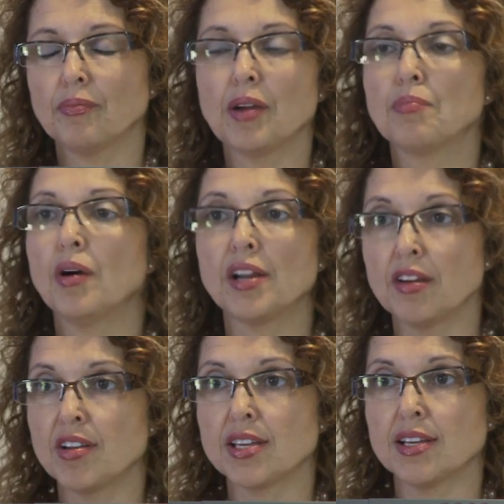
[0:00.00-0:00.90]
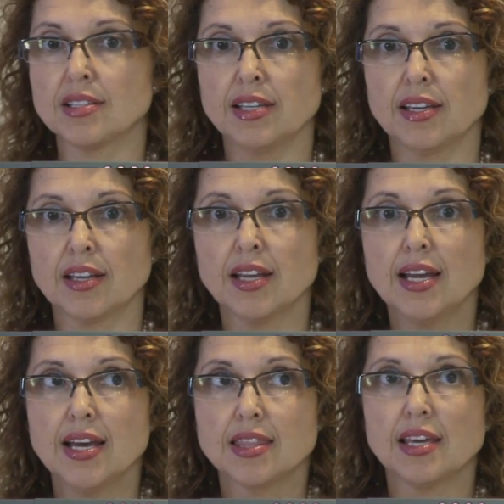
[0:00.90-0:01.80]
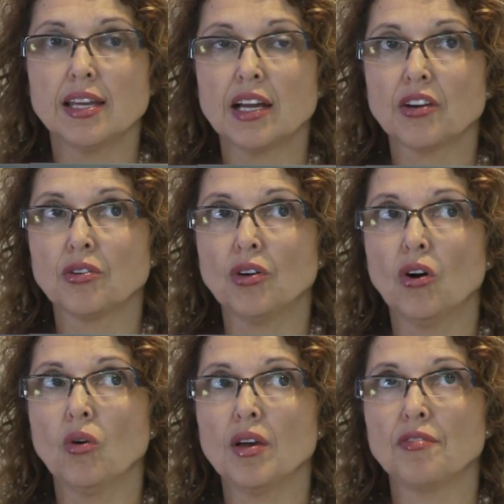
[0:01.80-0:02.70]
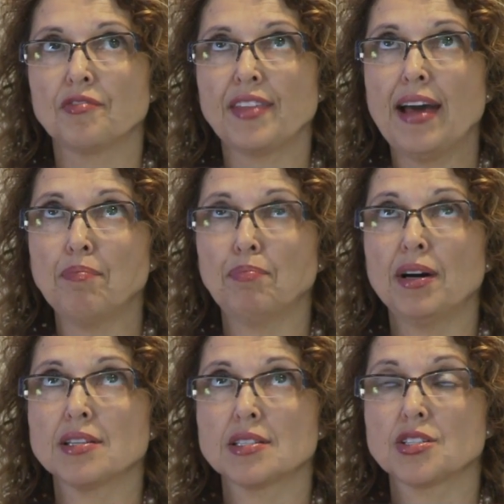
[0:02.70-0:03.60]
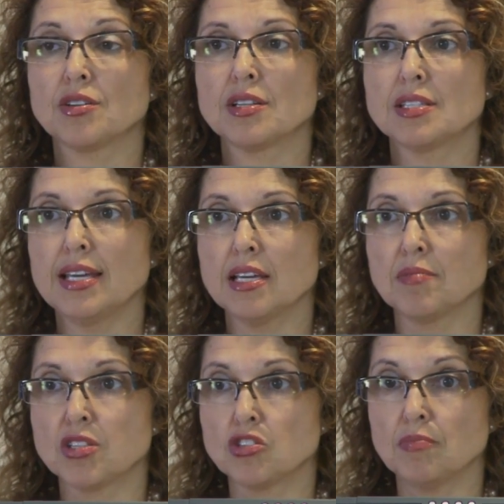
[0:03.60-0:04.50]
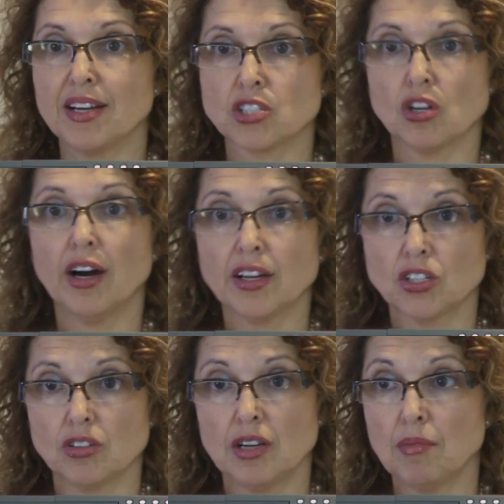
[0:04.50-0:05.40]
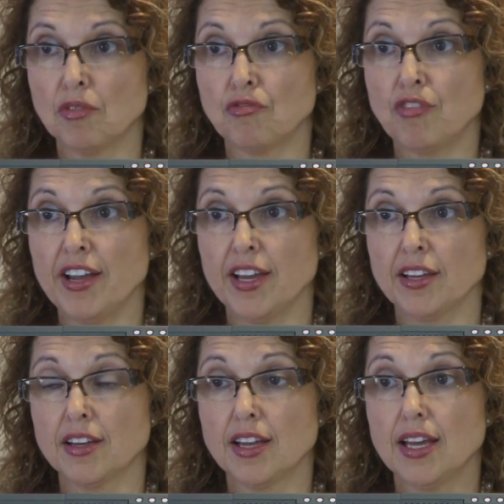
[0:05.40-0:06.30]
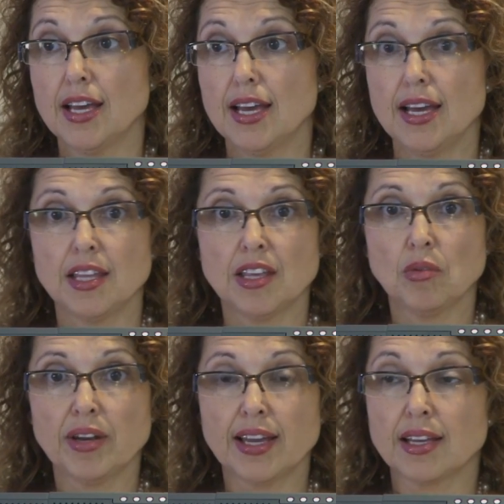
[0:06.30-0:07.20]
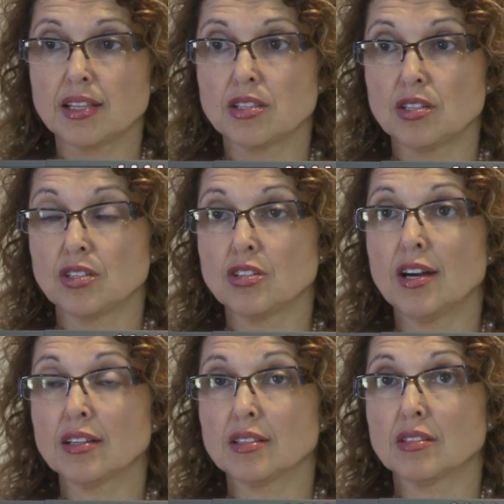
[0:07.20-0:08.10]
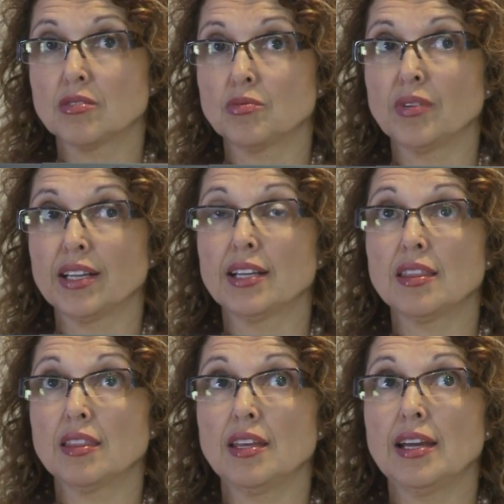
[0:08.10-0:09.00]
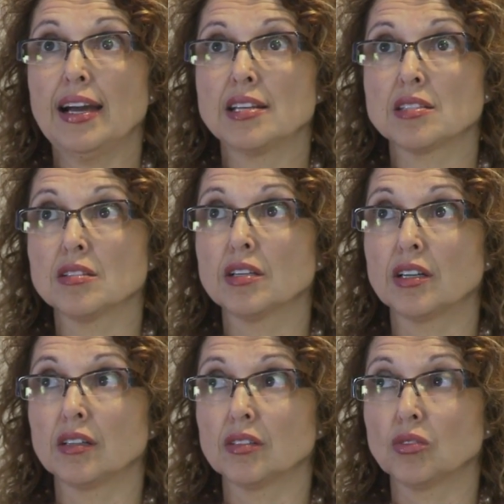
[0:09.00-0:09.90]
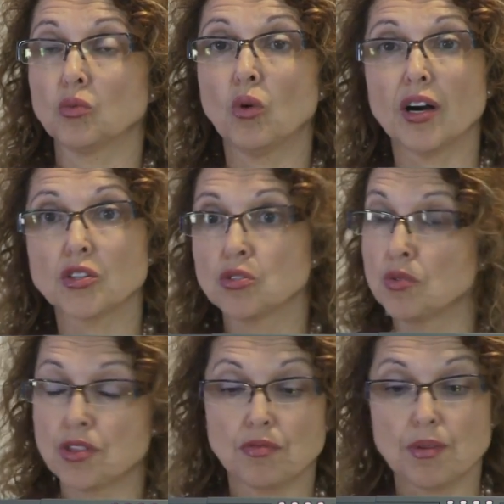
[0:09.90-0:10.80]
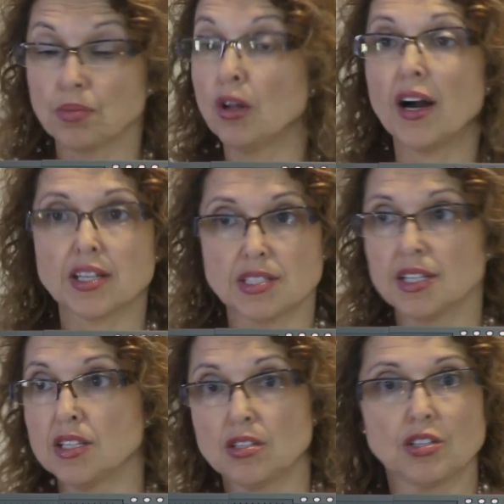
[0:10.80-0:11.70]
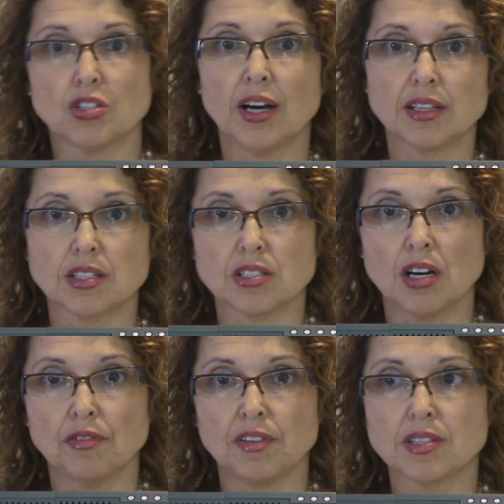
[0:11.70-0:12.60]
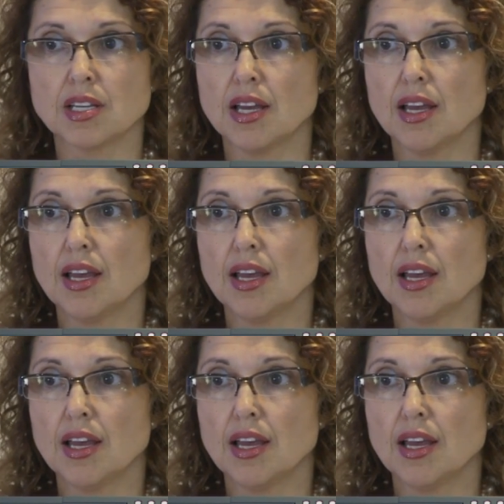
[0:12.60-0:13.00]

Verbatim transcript: my body already can't take it. Then I don't know if that bus is going to take me to my doctor. I'm afraid. And then when I get to the doc, when I get there, I still got to walk two or three blocks to get to the doctor's office